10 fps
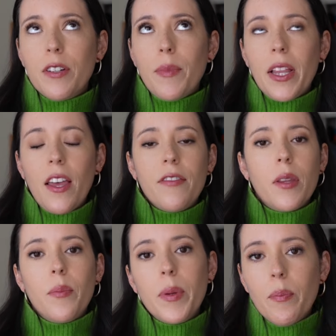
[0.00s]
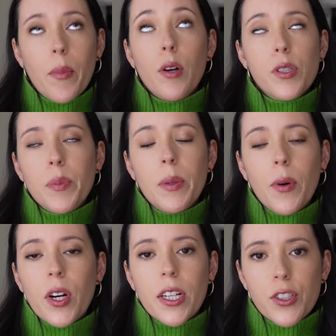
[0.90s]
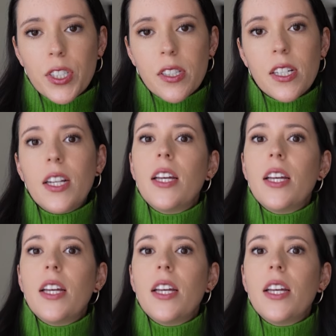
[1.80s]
in my life that most people are interested